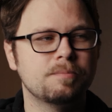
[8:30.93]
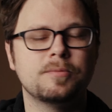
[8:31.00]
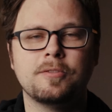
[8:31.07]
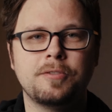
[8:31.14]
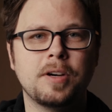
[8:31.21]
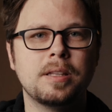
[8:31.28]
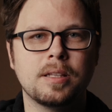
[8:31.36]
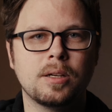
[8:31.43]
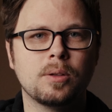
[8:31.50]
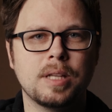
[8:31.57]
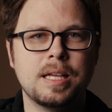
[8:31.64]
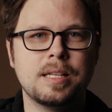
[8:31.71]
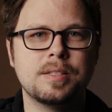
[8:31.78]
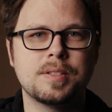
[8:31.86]
Fun little
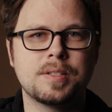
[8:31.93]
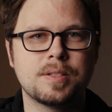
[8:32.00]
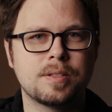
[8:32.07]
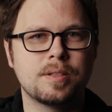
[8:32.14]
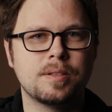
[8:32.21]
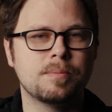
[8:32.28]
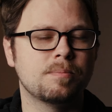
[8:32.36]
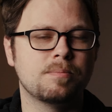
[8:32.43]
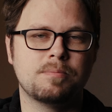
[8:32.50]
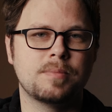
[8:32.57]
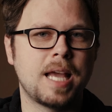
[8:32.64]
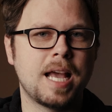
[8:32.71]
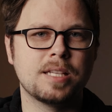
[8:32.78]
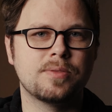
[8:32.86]
lens,
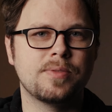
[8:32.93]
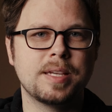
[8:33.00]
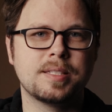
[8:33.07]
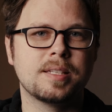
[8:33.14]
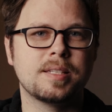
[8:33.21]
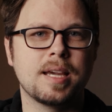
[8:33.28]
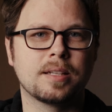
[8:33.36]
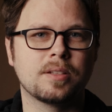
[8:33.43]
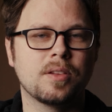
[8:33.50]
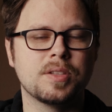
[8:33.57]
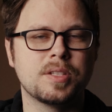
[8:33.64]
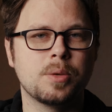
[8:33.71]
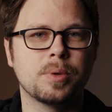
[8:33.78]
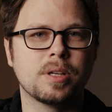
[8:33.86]
has face detect on the
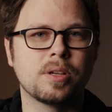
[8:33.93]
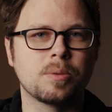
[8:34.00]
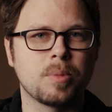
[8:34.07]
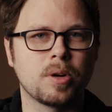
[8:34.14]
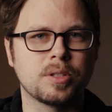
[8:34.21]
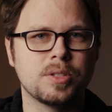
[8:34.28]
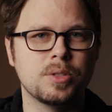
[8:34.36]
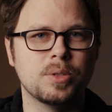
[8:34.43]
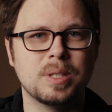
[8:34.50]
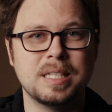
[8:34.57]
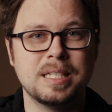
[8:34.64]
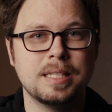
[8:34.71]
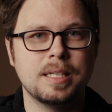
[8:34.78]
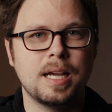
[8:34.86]
C100 Mark II,
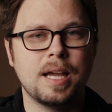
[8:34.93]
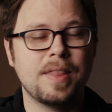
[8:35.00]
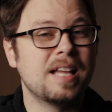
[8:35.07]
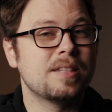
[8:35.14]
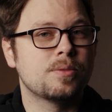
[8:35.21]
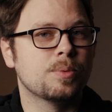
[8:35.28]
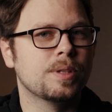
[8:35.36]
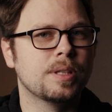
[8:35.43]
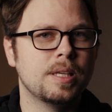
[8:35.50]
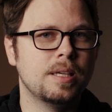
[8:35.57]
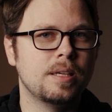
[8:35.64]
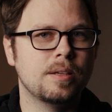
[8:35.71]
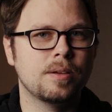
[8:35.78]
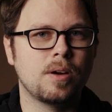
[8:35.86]
and that's
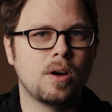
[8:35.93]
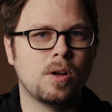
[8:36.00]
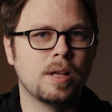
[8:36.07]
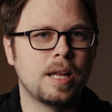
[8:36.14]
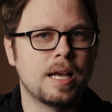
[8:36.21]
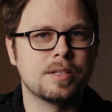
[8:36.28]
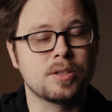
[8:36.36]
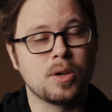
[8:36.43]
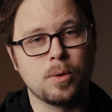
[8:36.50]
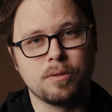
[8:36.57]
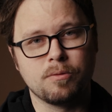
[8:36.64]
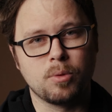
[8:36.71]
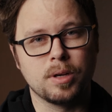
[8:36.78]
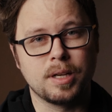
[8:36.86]
really all it has
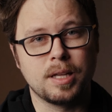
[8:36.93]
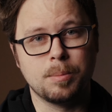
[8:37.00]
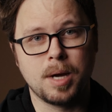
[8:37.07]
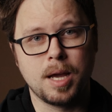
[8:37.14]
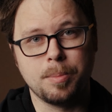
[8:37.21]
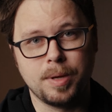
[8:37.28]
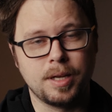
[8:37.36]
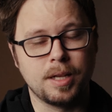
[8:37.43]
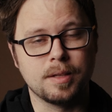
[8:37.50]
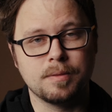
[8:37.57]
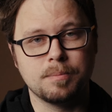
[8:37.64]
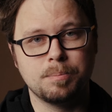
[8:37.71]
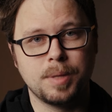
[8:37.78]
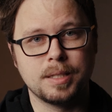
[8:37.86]
going for it, in my opinion.
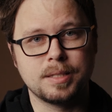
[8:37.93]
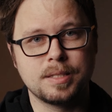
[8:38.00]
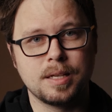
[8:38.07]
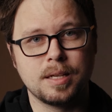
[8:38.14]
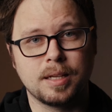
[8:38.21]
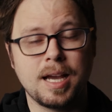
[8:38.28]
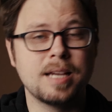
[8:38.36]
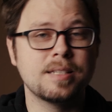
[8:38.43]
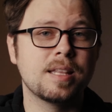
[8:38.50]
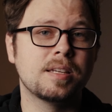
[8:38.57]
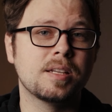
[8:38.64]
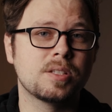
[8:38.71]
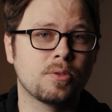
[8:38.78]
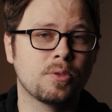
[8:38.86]
But guys, that
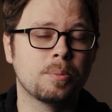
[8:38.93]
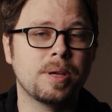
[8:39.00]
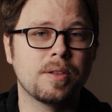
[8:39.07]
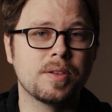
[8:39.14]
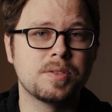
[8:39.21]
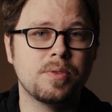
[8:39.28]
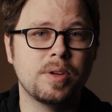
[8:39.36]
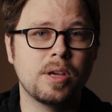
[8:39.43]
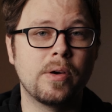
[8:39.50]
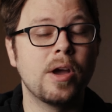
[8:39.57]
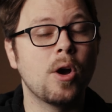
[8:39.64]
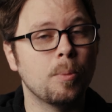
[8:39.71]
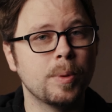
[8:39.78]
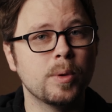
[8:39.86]
does it for me on this video. I
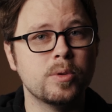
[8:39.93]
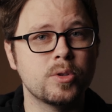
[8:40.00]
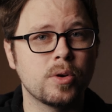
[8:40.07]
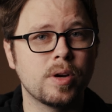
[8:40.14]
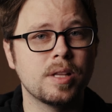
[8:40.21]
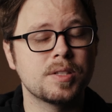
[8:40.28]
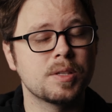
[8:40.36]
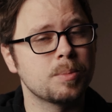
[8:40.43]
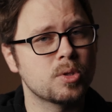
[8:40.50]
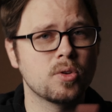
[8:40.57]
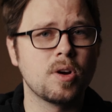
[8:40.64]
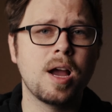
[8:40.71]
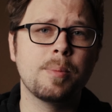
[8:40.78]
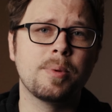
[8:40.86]
hope you enjoyed it.
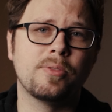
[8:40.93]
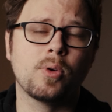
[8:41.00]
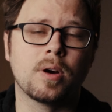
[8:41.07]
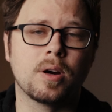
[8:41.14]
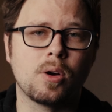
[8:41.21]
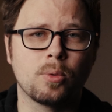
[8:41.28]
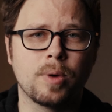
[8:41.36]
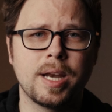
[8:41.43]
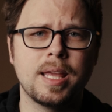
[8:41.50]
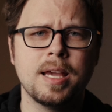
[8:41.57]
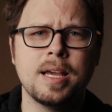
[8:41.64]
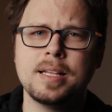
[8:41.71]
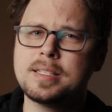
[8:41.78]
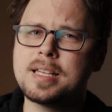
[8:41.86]
Subscribe if you aren't already.
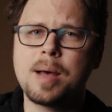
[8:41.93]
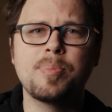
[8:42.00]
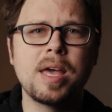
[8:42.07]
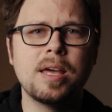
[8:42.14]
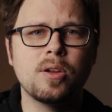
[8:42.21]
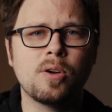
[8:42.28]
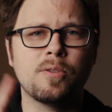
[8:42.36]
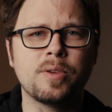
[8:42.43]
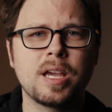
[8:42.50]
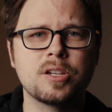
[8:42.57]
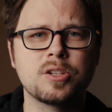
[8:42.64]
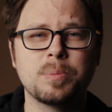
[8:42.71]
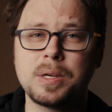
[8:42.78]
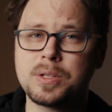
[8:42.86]
Tap that
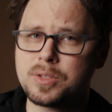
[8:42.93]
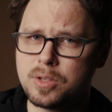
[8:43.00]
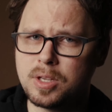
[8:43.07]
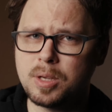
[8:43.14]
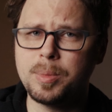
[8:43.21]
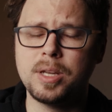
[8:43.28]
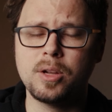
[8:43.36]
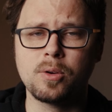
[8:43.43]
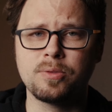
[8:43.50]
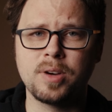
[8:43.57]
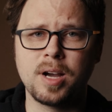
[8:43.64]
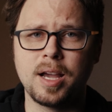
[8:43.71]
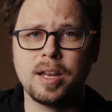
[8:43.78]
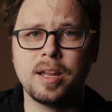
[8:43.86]
notification bell so you can be
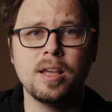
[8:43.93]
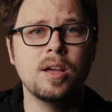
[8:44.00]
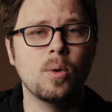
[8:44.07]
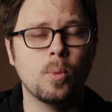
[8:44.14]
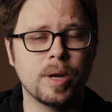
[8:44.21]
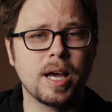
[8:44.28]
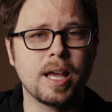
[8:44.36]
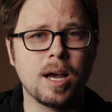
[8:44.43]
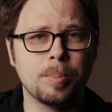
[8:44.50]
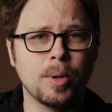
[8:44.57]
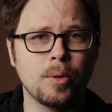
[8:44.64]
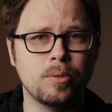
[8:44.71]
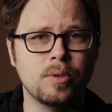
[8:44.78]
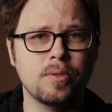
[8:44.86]
notified when I
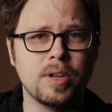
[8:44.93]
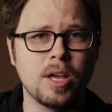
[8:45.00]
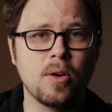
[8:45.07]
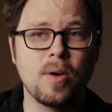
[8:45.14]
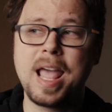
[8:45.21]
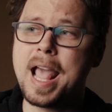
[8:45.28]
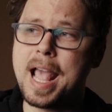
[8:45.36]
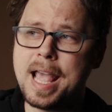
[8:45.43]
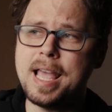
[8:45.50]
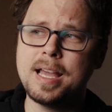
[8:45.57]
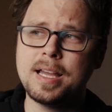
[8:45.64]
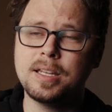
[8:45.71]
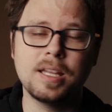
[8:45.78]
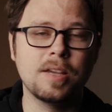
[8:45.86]
upload a new video.
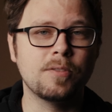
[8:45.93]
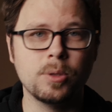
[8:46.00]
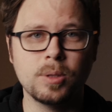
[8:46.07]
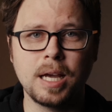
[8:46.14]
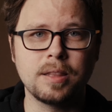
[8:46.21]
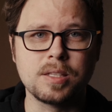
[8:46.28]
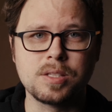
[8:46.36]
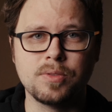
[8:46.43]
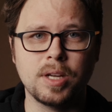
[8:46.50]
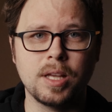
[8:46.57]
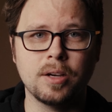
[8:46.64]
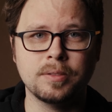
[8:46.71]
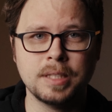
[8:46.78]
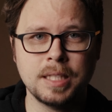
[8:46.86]
And if you like this
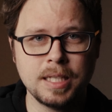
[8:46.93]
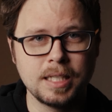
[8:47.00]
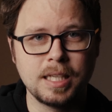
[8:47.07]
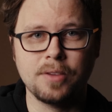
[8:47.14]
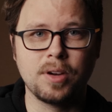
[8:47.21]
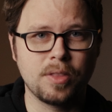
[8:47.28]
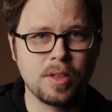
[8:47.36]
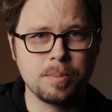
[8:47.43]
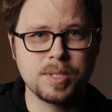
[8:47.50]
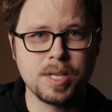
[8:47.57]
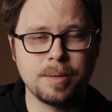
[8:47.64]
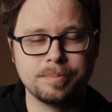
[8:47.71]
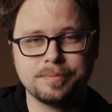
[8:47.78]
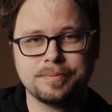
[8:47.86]
video, give it a thumbs
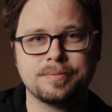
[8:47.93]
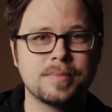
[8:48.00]
up.